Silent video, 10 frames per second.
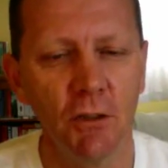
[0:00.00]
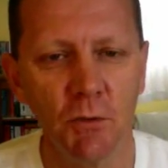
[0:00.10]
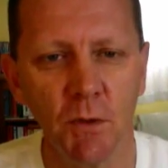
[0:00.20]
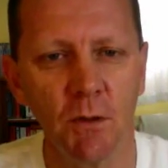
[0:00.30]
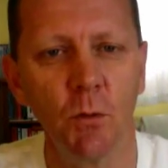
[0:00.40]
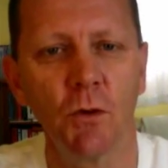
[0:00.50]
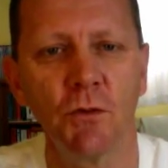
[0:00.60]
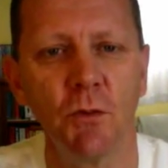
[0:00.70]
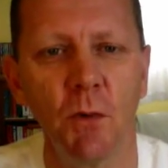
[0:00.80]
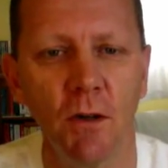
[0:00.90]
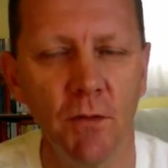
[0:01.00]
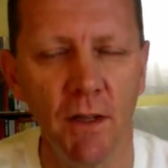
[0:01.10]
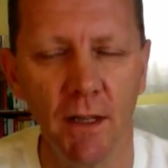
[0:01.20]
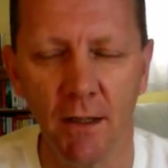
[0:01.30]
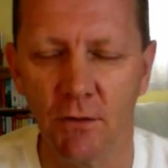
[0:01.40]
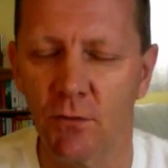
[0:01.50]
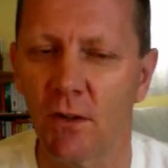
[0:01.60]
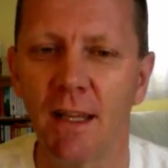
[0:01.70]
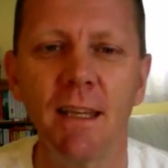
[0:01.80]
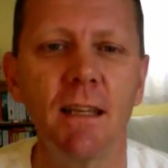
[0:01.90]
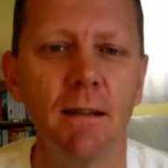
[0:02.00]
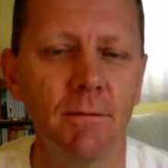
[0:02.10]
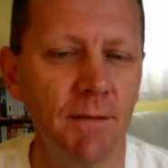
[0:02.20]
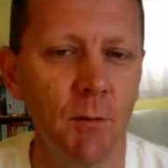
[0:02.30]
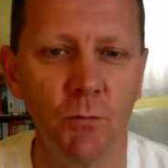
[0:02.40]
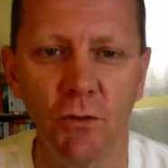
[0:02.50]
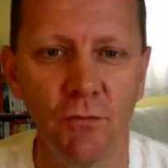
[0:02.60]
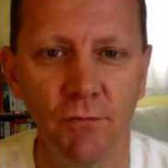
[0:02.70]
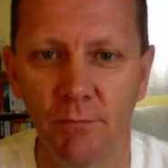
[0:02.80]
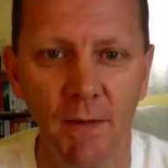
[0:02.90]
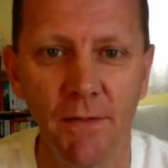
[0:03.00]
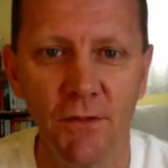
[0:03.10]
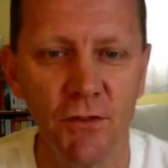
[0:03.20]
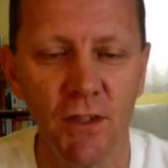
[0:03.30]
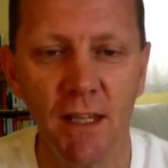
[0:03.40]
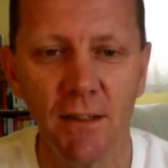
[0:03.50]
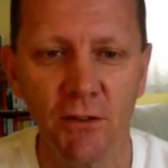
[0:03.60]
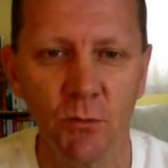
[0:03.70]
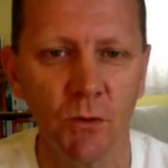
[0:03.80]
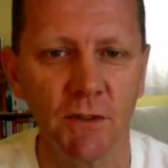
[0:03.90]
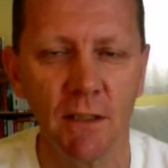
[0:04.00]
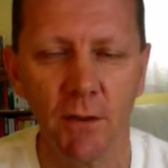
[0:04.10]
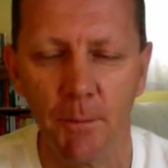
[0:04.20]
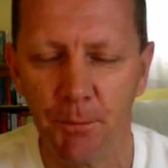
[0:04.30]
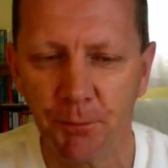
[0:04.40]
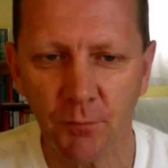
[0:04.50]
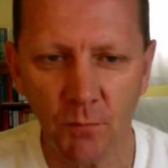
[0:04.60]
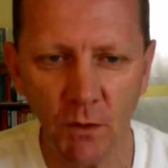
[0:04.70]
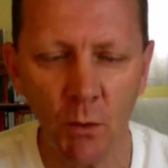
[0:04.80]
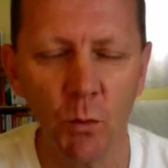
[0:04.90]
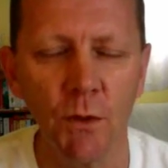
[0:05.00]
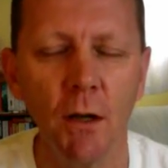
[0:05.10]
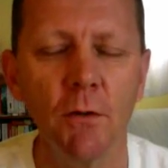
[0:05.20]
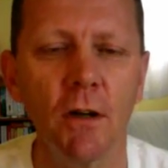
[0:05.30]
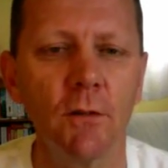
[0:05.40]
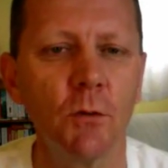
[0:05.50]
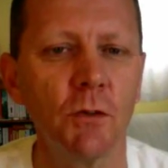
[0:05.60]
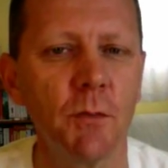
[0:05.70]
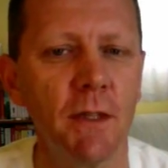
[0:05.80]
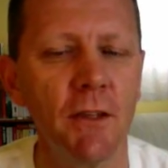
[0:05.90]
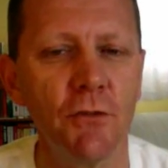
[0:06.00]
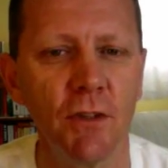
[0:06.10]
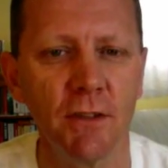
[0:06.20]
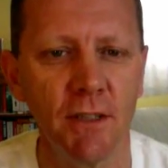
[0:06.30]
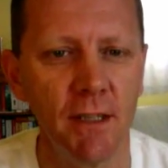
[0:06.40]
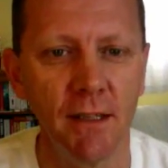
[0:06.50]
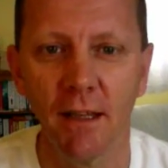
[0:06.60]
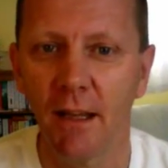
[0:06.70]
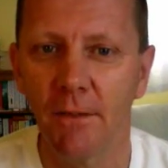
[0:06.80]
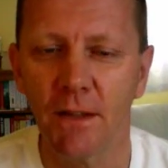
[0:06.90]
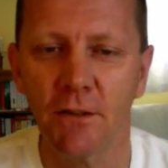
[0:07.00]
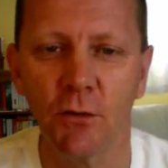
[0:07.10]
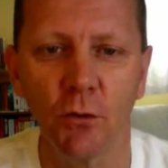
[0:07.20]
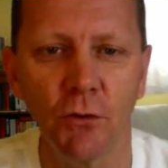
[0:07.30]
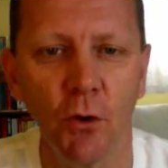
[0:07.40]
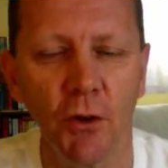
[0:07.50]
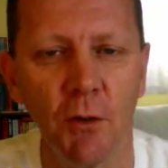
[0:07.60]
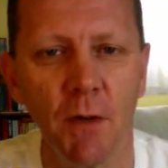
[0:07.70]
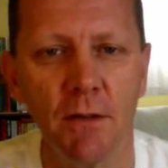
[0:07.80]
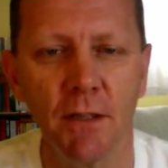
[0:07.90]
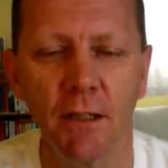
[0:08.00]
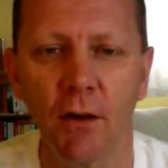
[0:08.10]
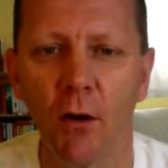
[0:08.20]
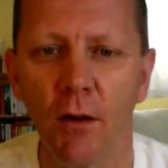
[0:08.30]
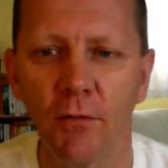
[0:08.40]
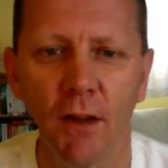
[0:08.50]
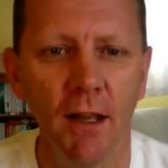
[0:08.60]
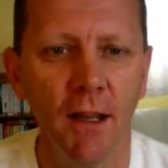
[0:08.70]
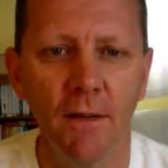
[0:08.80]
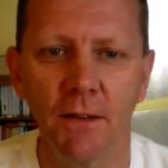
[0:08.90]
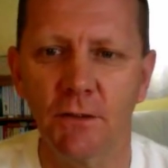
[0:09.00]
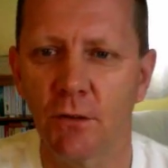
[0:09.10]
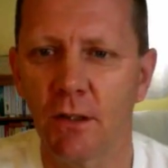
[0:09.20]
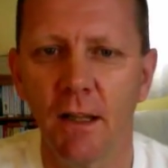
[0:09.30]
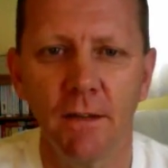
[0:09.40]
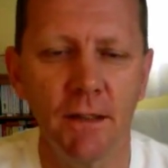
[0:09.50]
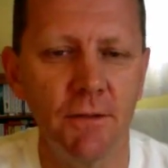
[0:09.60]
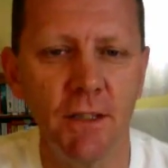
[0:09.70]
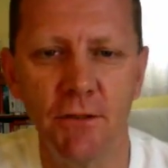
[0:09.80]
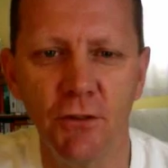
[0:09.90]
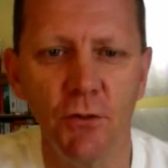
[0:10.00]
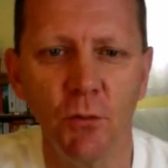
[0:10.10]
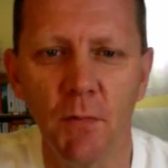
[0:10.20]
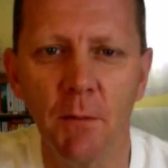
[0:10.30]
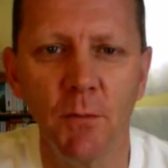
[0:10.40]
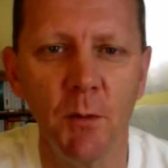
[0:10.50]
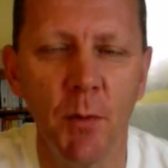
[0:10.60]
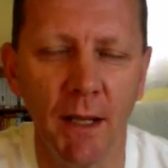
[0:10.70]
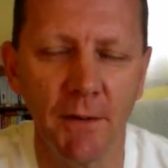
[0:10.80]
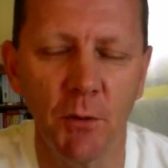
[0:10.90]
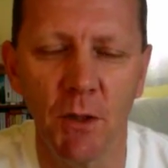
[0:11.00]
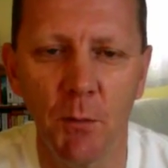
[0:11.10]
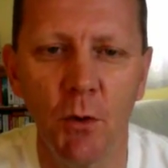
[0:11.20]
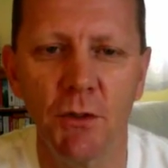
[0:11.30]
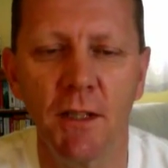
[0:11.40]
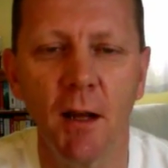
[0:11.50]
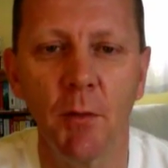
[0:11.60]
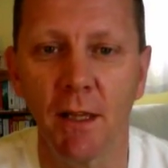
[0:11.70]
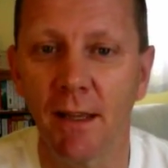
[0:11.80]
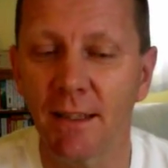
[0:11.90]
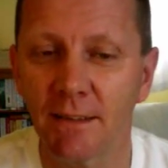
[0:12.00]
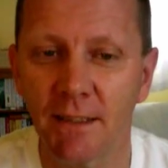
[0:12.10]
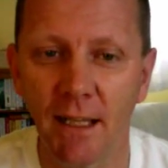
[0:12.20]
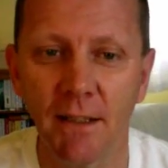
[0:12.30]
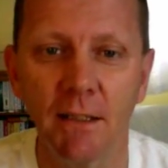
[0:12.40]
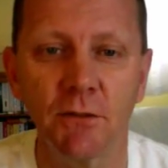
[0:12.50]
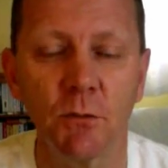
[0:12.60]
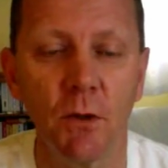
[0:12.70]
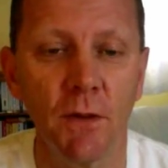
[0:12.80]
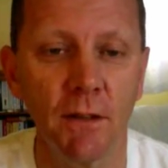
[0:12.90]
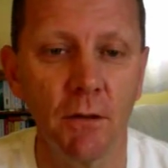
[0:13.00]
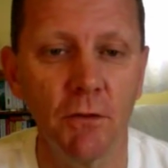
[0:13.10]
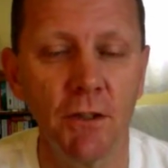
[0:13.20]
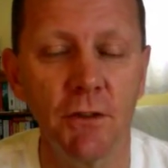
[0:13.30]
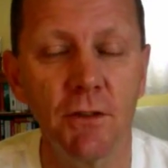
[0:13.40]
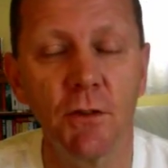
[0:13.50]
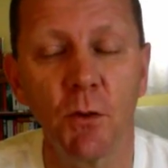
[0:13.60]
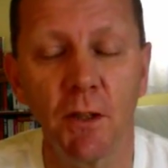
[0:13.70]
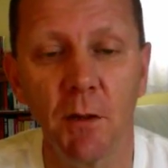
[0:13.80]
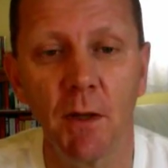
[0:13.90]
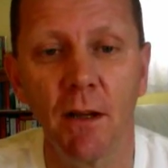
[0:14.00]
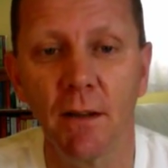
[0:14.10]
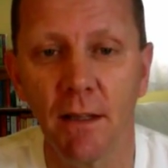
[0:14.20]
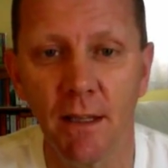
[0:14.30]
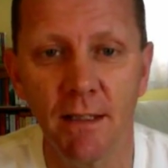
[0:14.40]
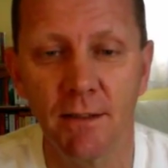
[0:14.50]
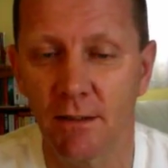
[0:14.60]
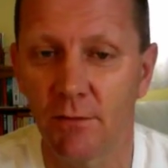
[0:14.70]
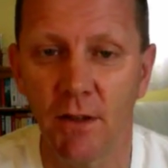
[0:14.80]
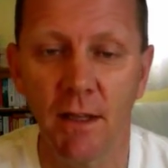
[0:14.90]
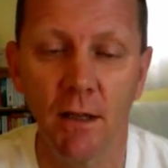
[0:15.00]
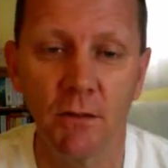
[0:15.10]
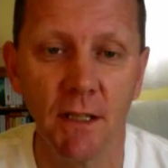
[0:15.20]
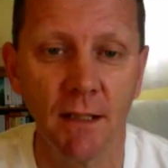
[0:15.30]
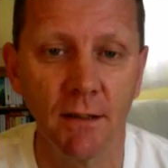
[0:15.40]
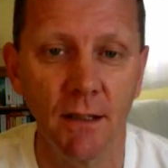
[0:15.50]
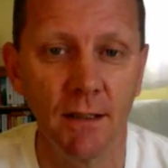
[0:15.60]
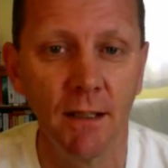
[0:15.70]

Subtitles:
who's been a watcher of my videos for any number of months, years or whatever, will know that I've always been interested in this sort of documenting life, the sort of the digital memory bank that we're putting up here. Exactly the sort of thing that Rich is talking about in his videos and